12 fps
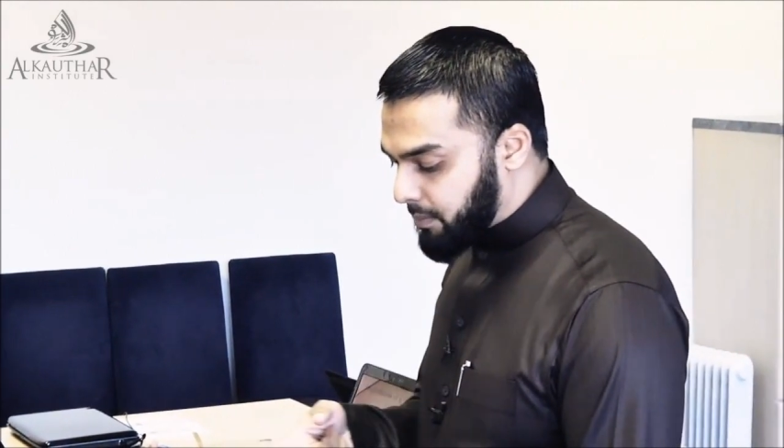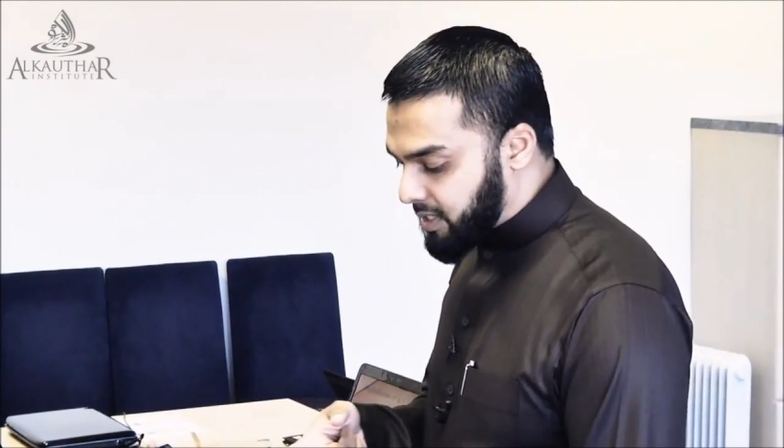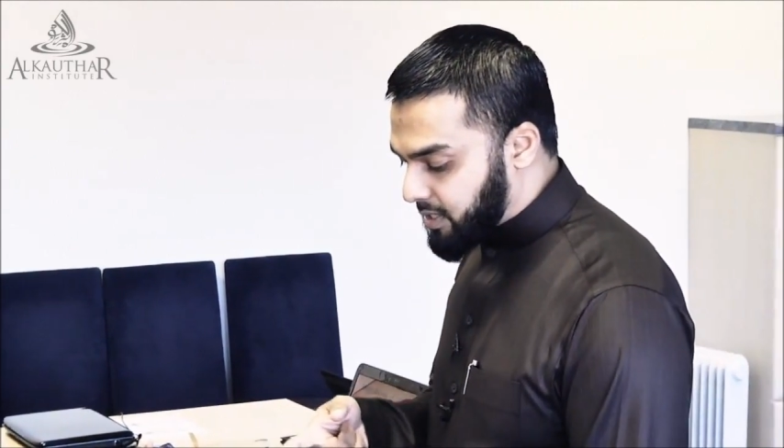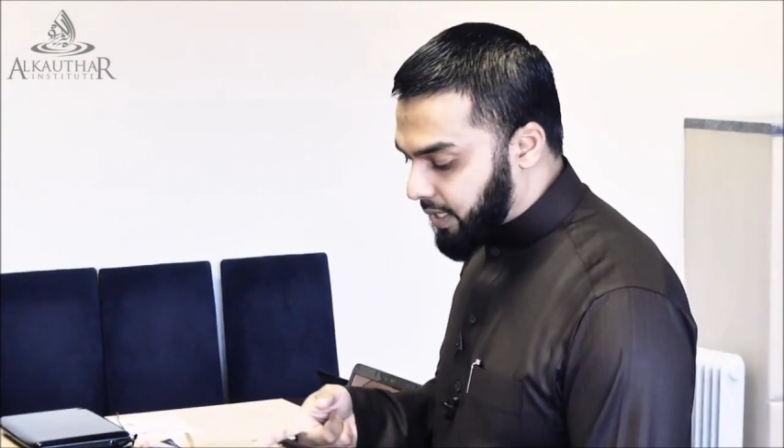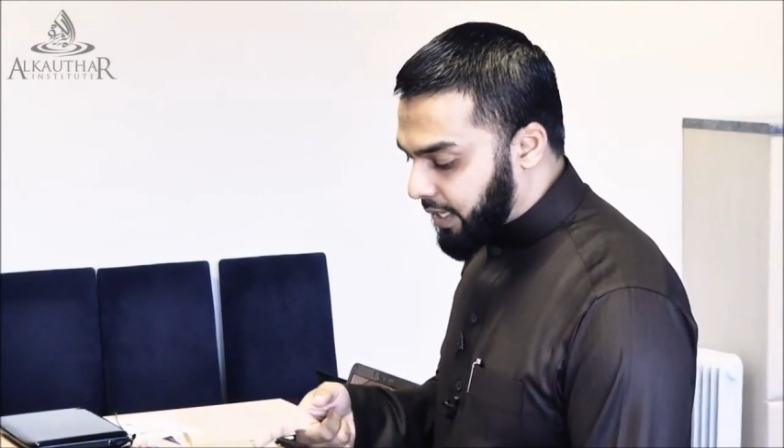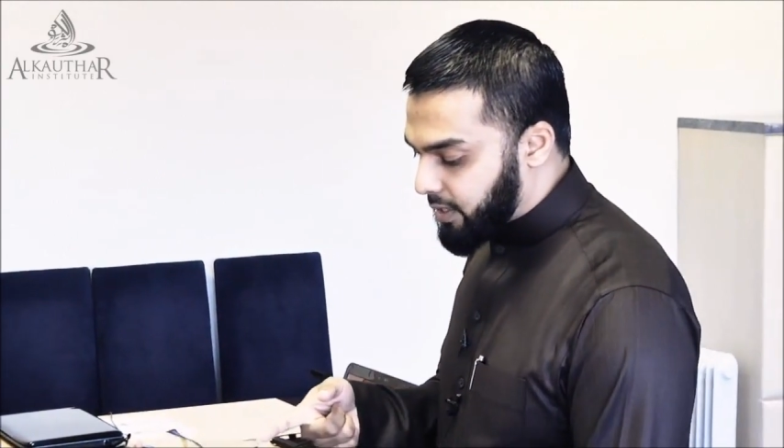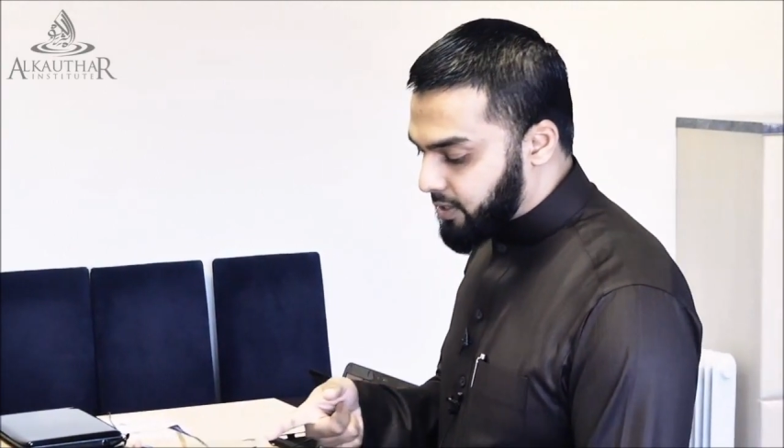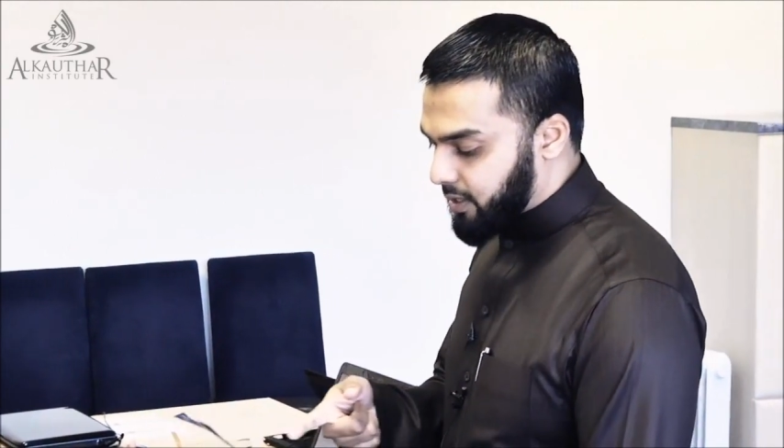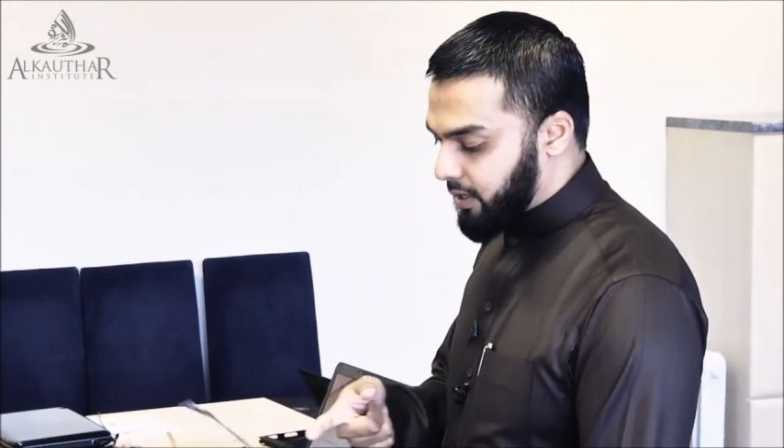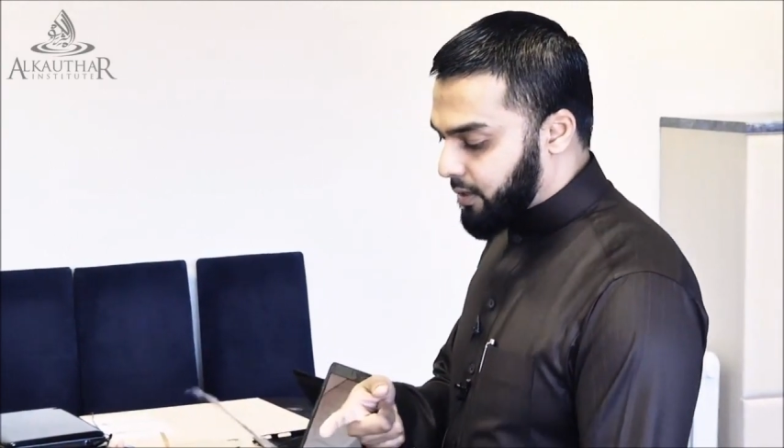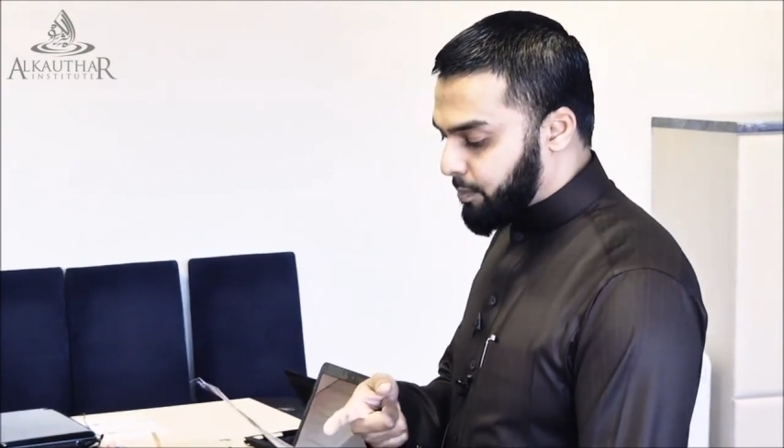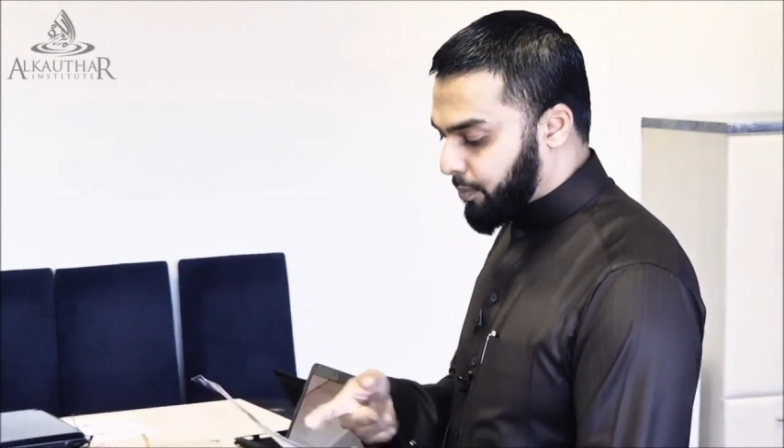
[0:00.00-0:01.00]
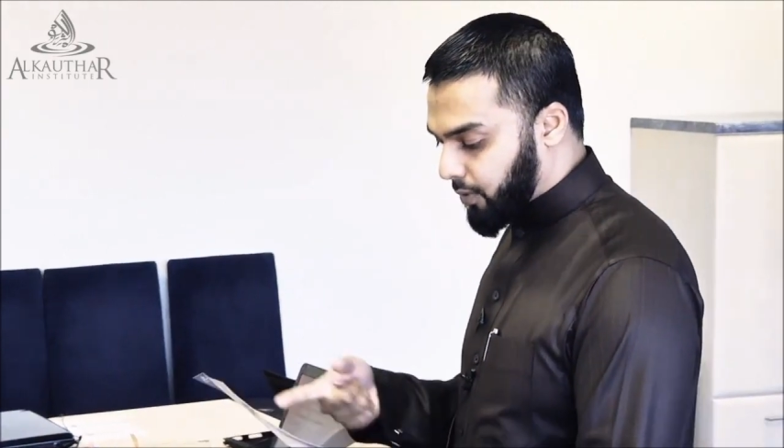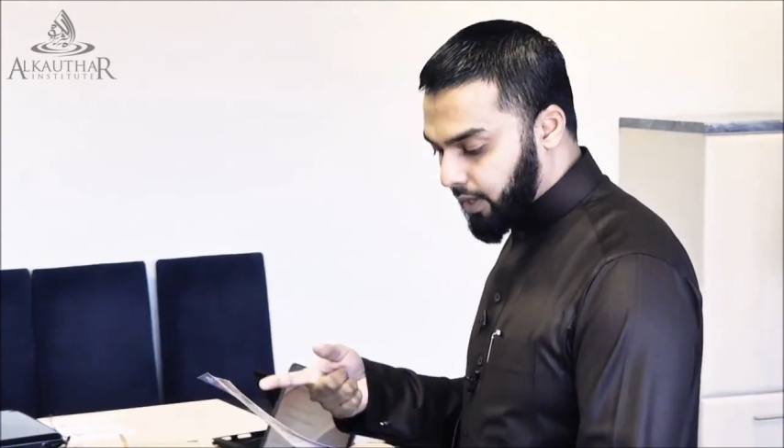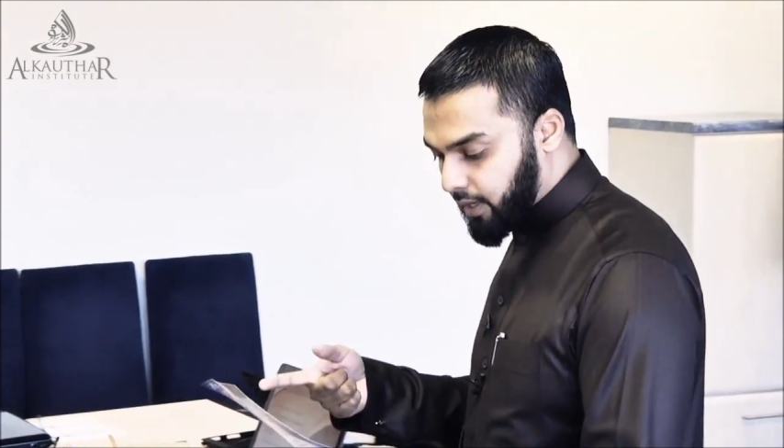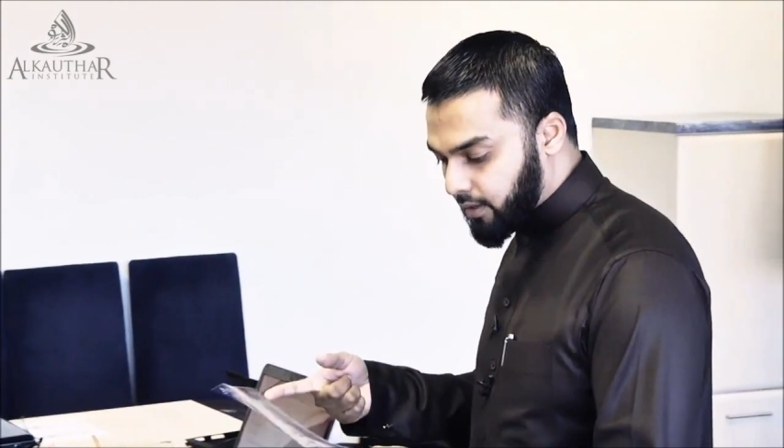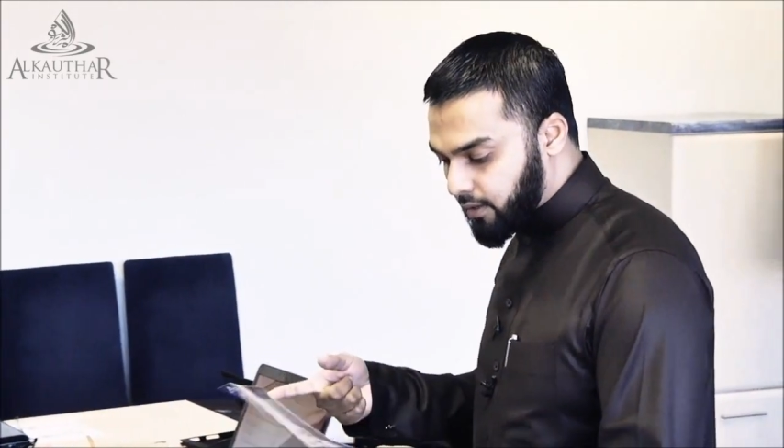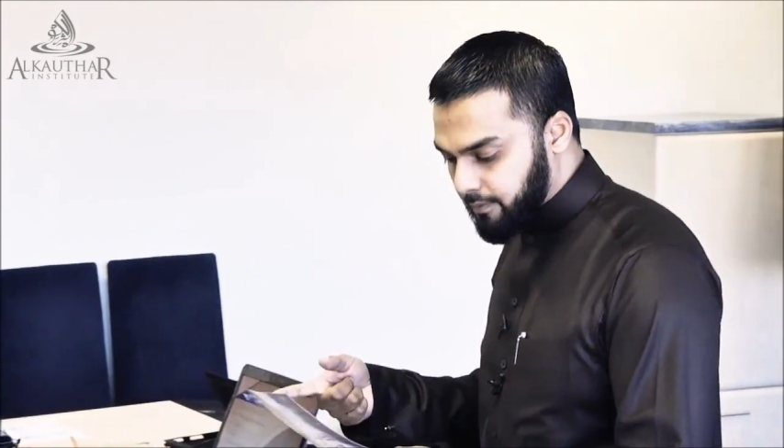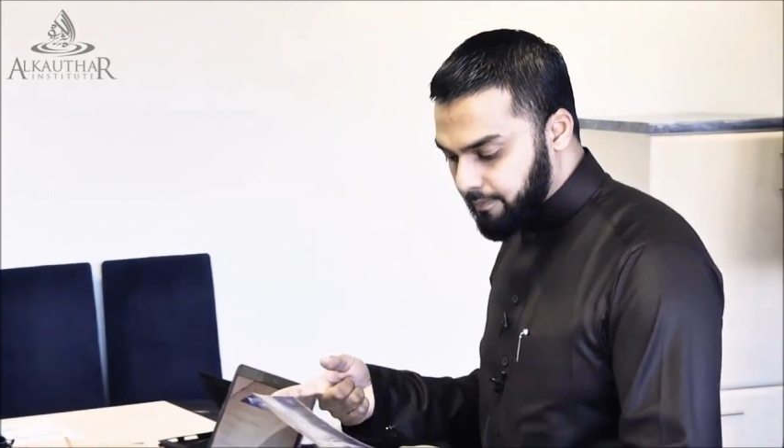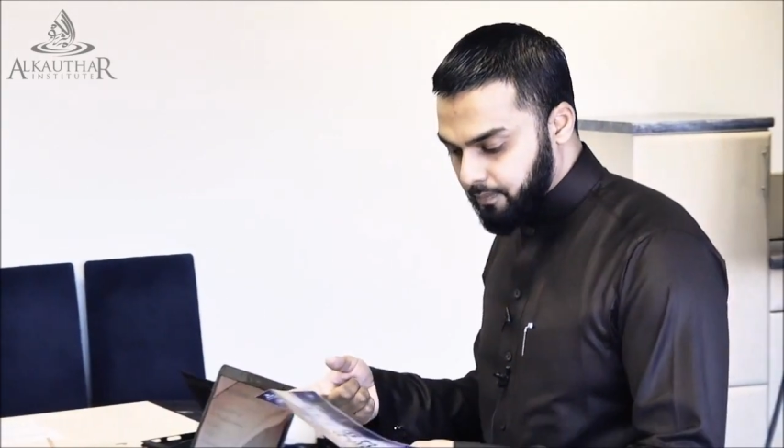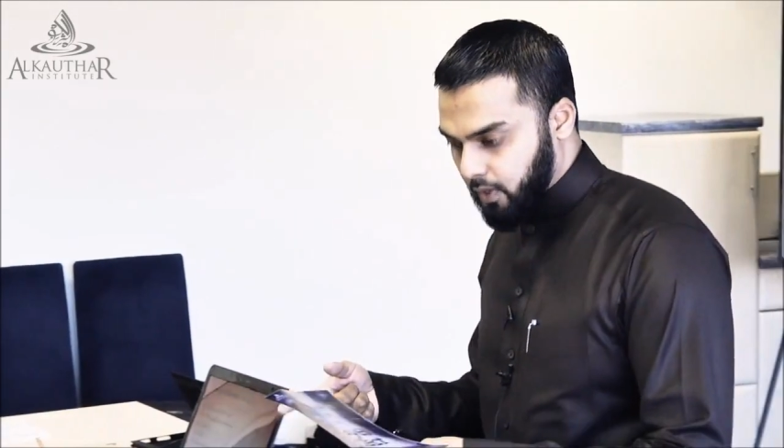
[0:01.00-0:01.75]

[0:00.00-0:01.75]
mistakes in prayer.